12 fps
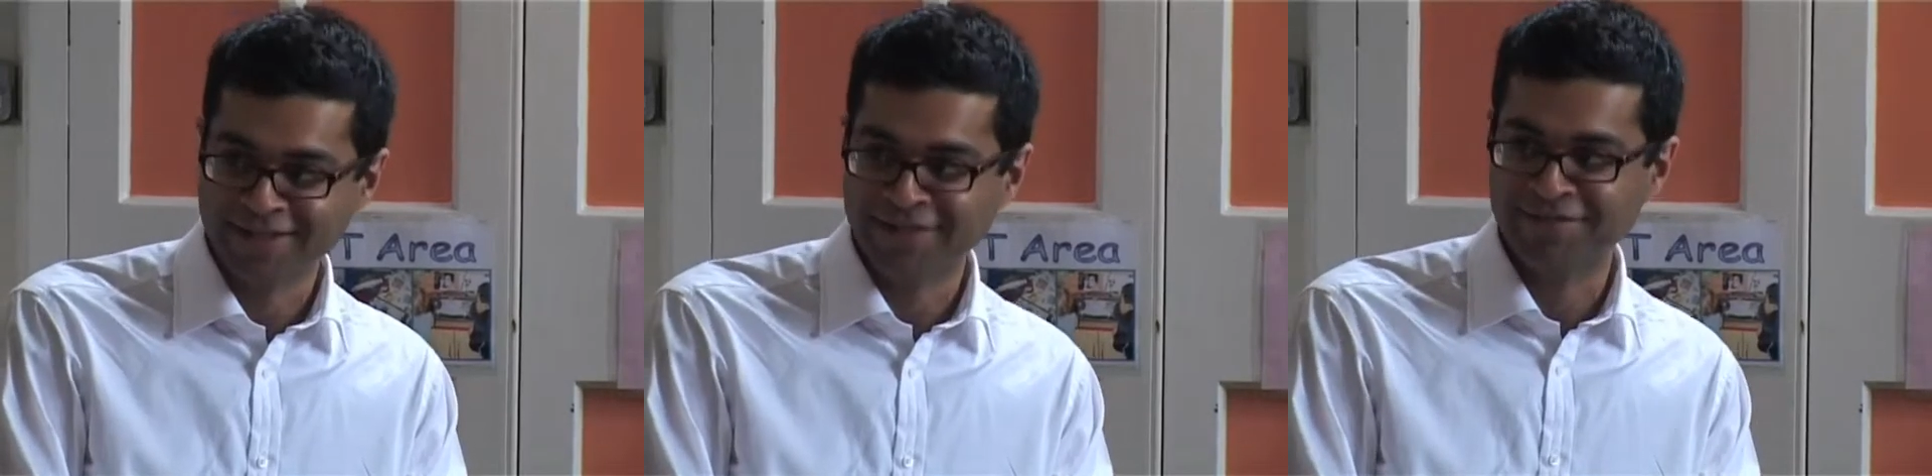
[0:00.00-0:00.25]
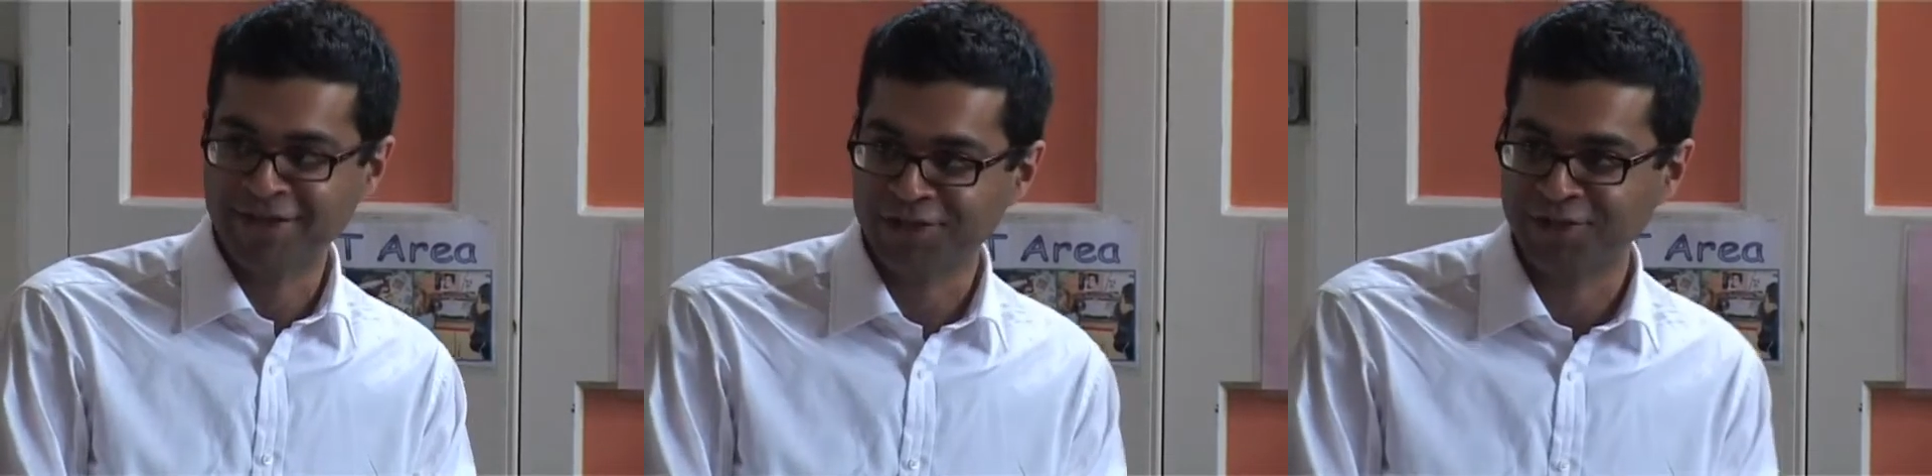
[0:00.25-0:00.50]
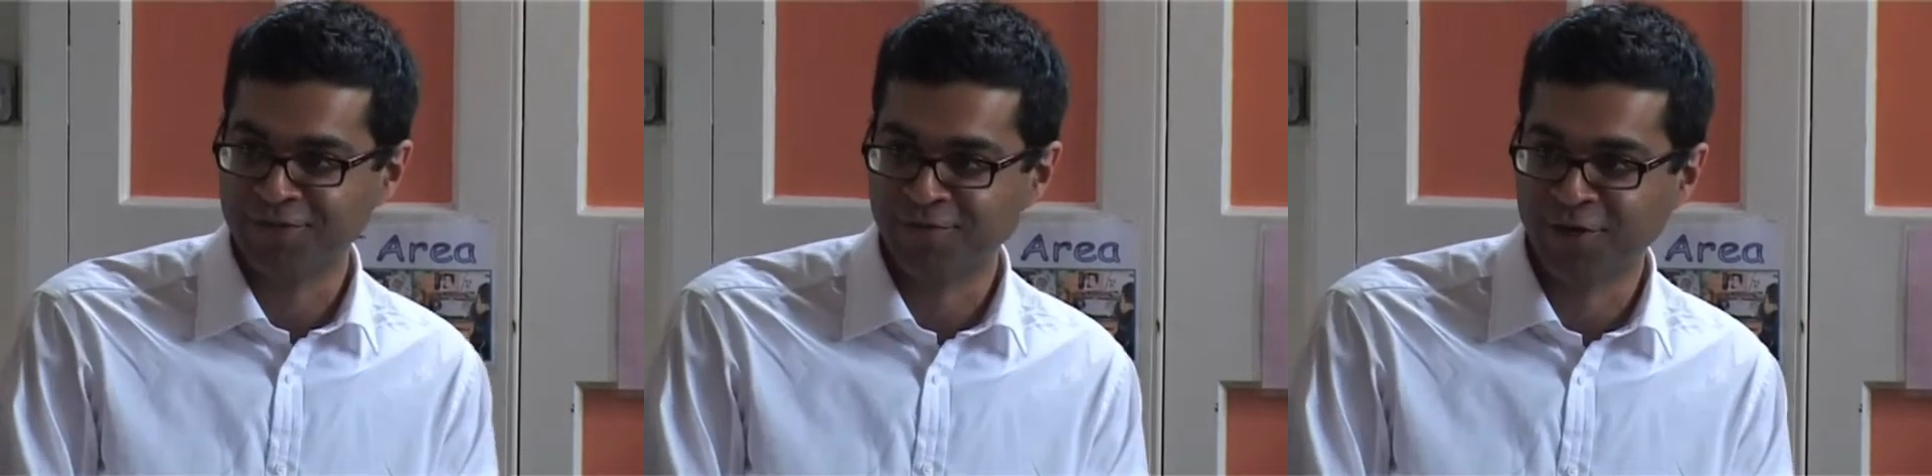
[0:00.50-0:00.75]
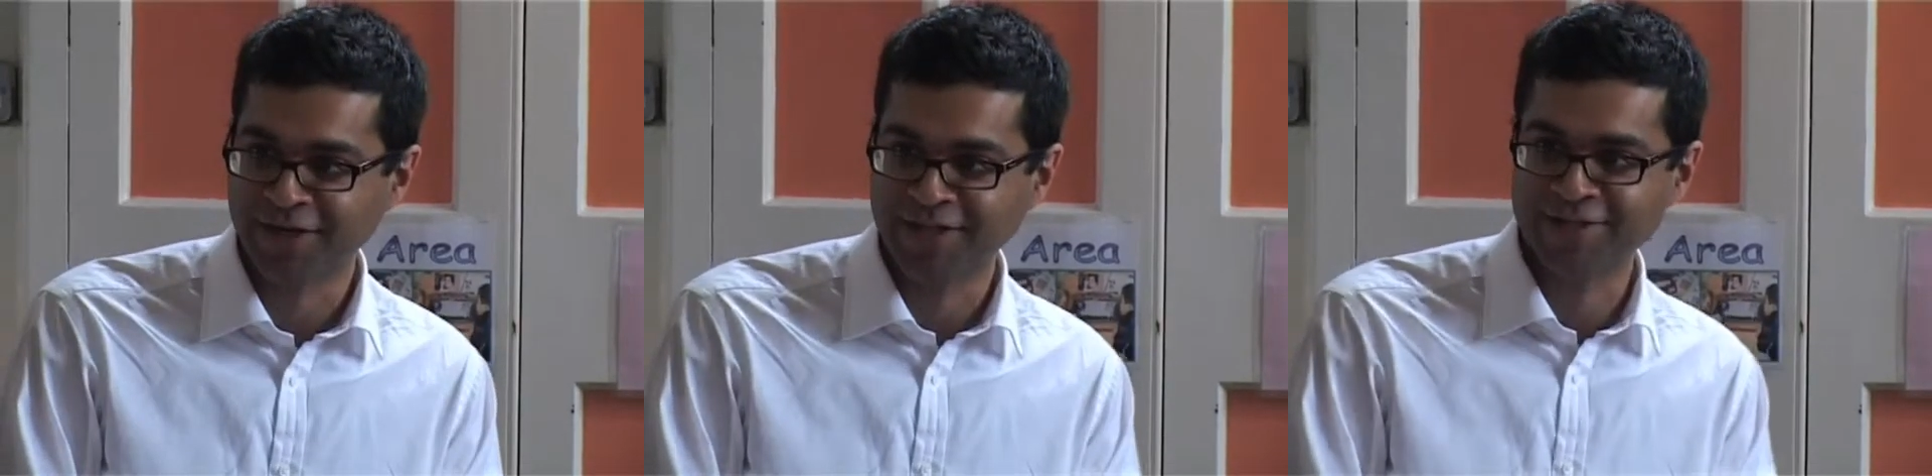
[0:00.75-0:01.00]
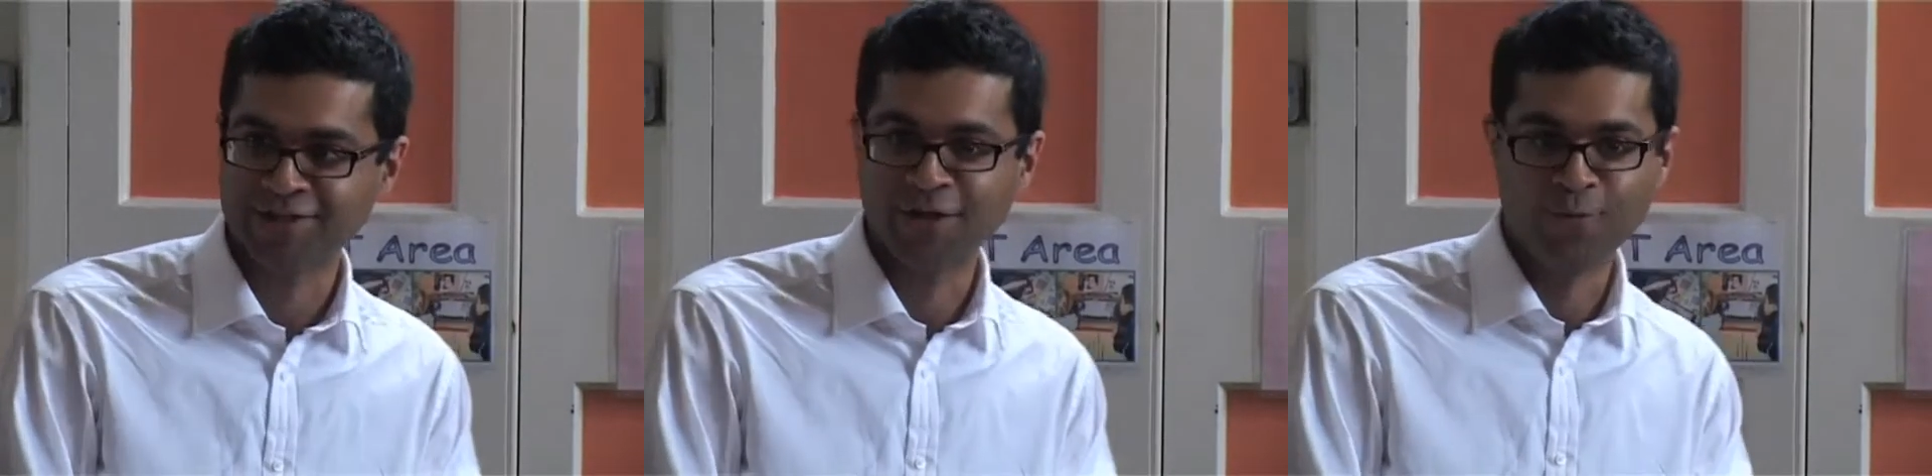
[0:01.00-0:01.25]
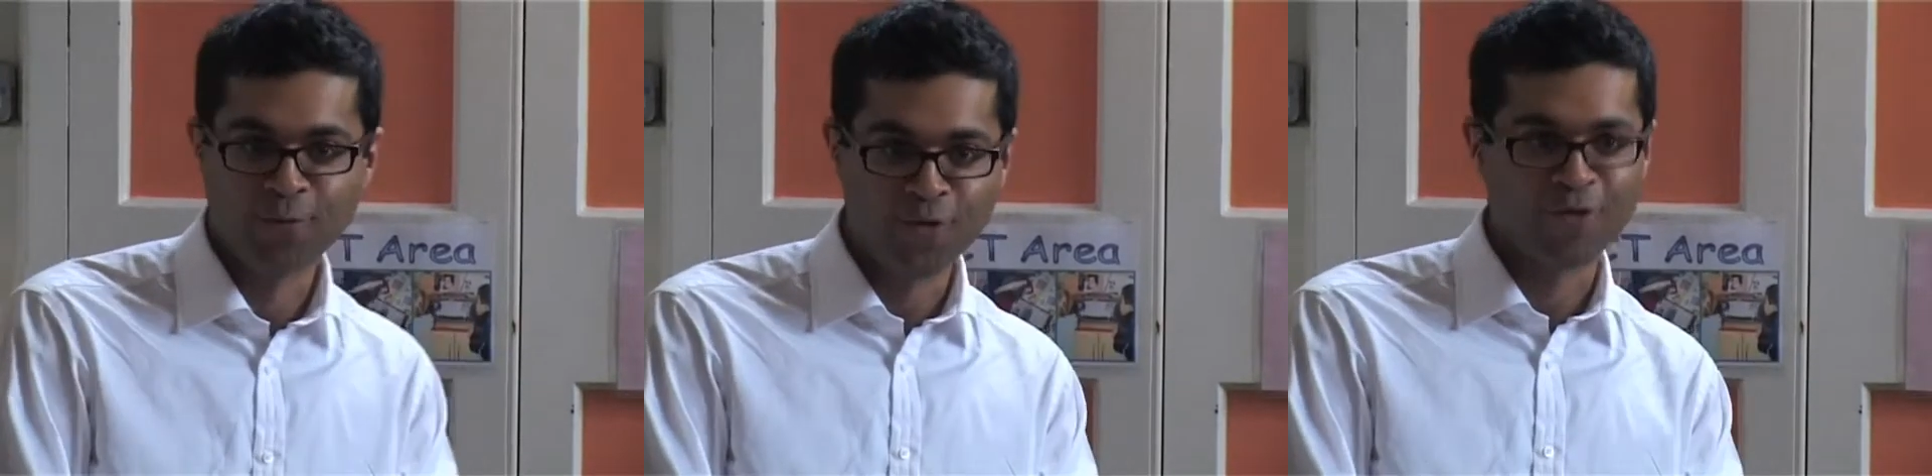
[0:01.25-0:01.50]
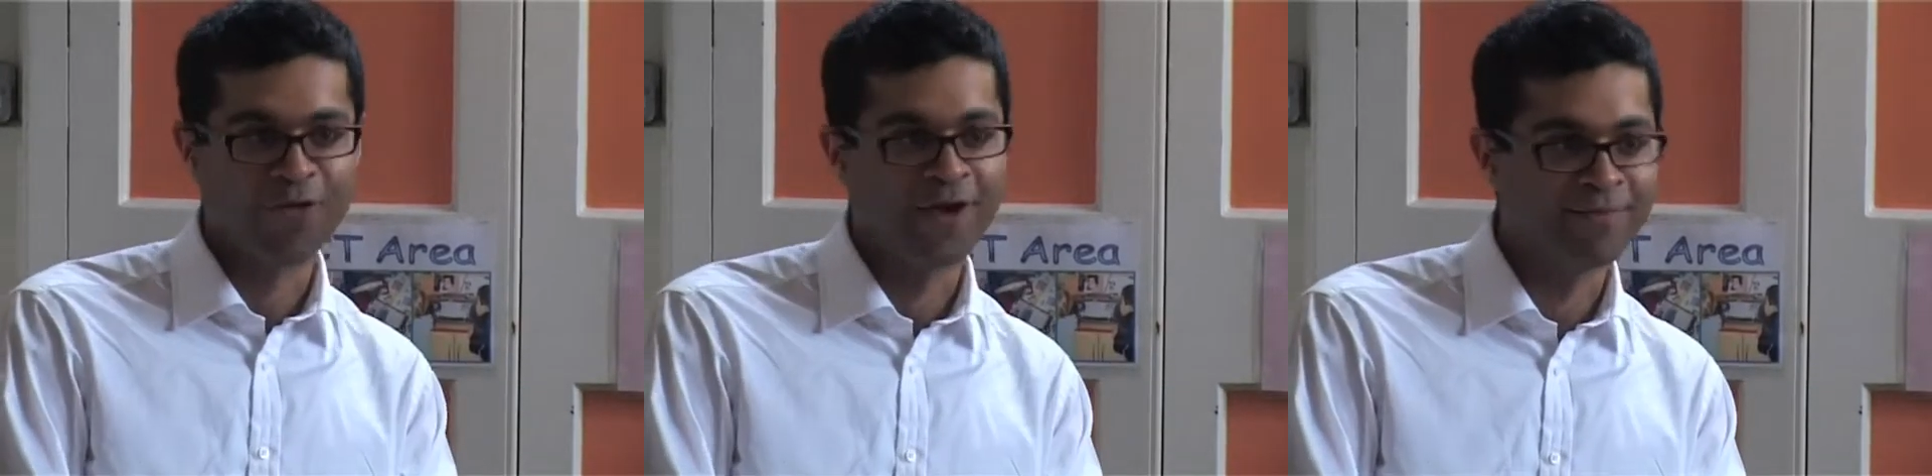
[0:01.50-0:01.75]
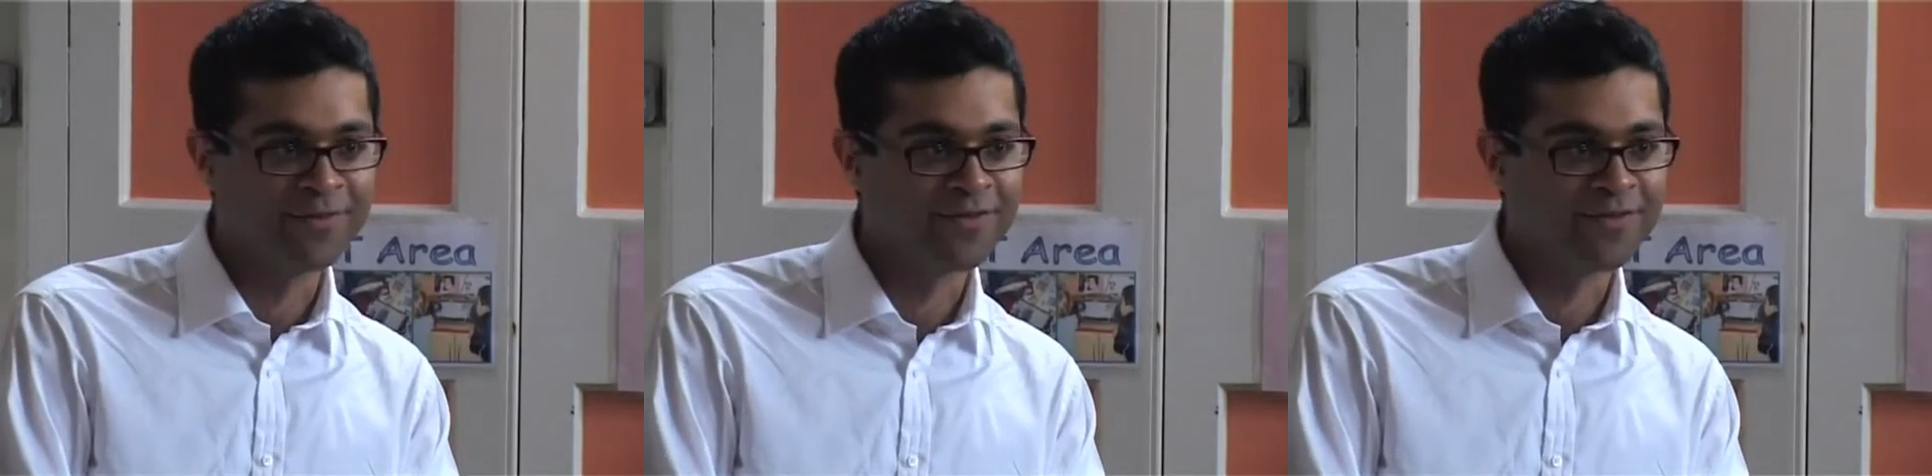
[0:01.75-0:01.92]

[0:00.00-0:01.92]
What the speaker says: definition of what is a war crime,